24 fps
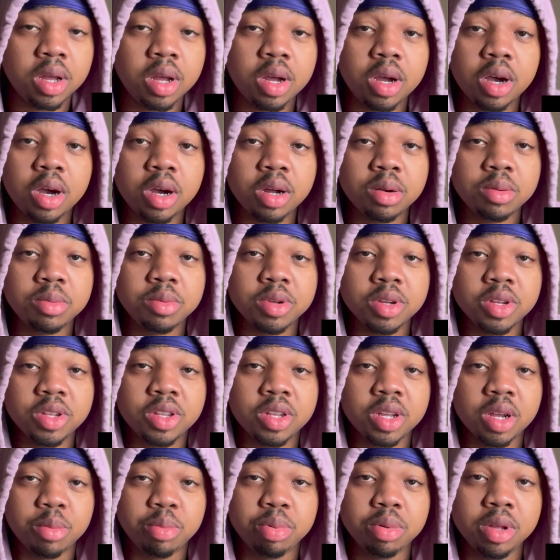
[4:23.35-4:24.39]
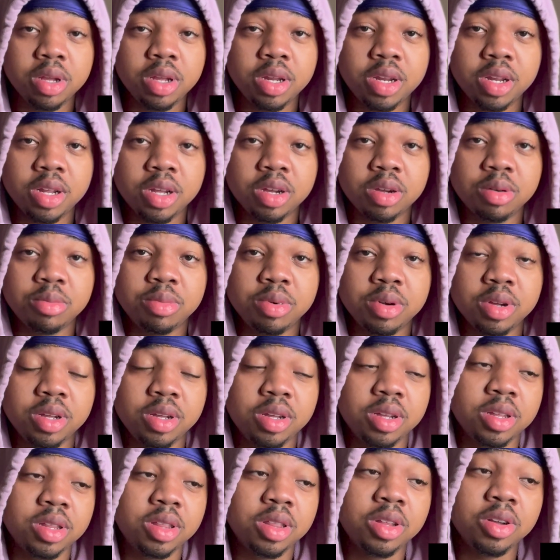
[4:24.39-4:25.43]
All them niggas took a plea deal, but
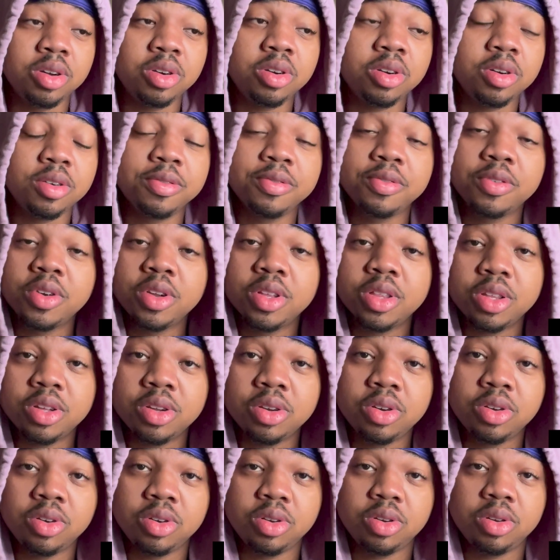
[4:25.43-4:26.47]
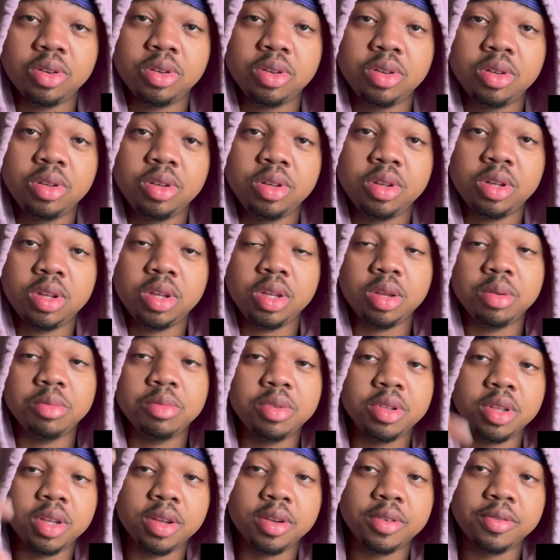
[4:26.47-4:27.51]
Free Thug. You know what I'm
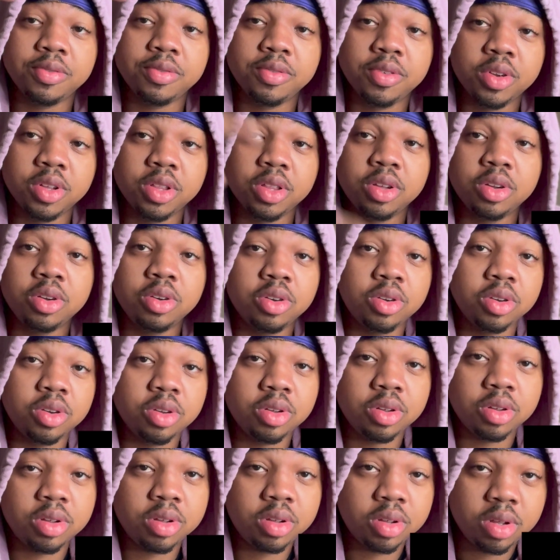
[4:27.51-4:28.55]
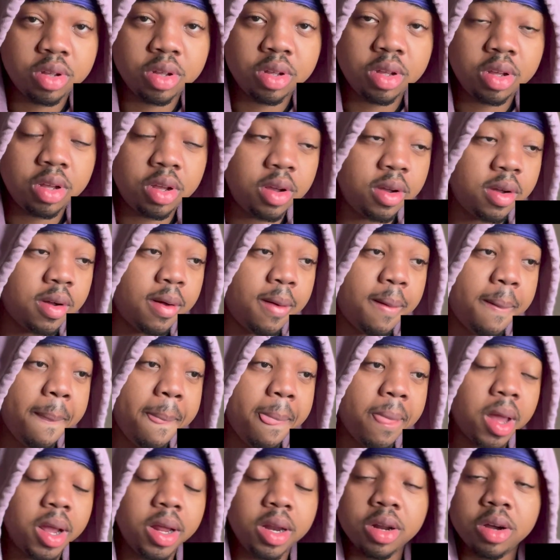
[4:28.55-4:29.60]
saying? Free Thug.
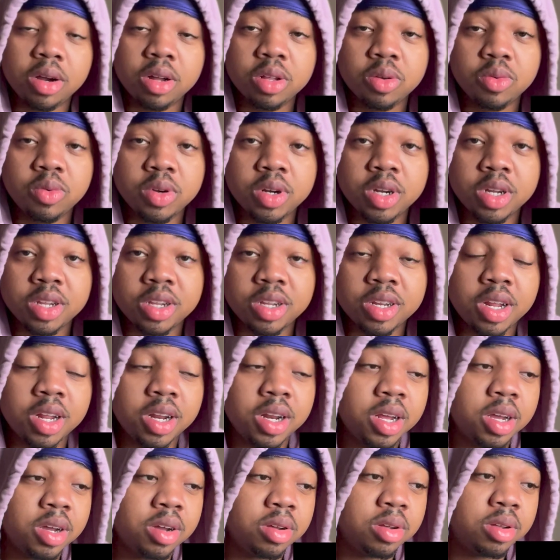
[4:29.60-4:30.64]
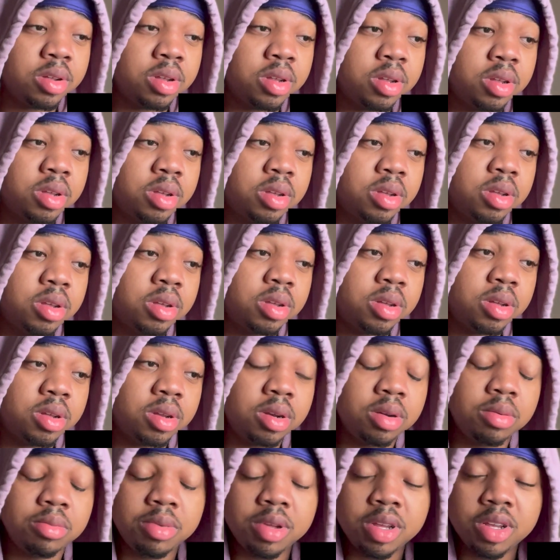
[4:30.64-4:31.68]
He the only one that's not out.
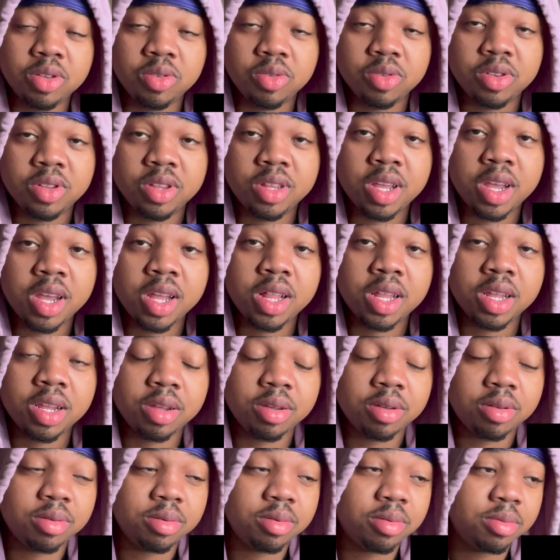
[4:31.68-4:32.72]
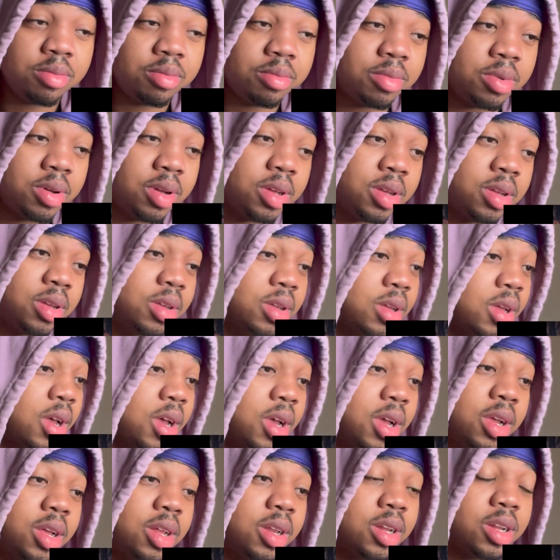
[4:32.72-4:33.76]
The niggas was telling, but
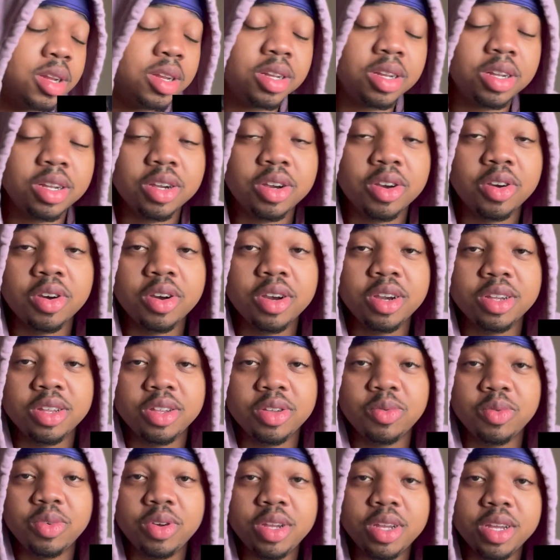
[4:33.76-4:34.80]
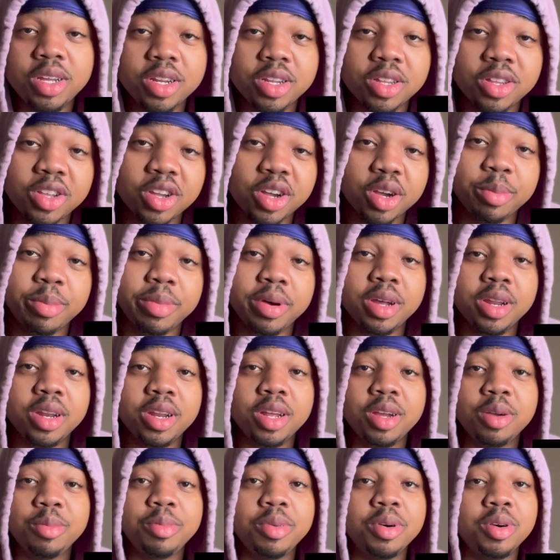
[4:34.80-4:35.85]
hey, that shit crazy. We ain't here to talk about
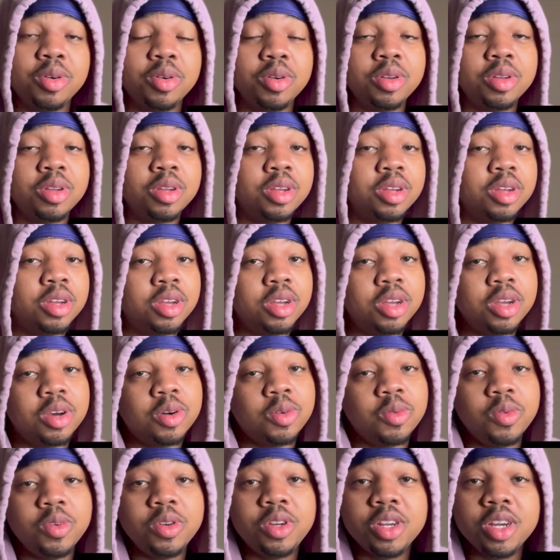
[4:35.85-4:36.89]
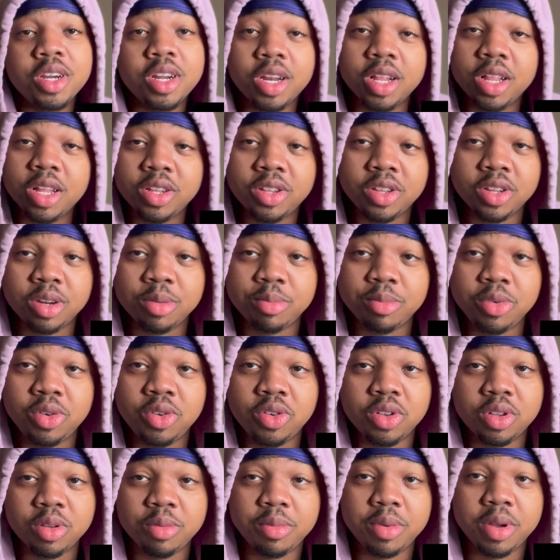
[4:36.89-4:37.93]
that, but we just here to listen to the
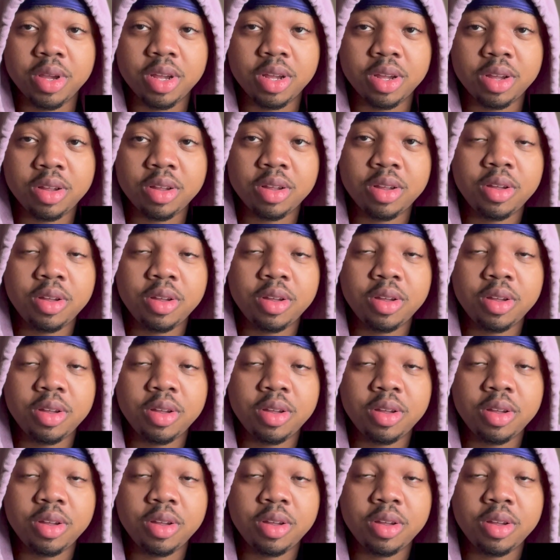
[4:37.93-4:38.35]
music, man.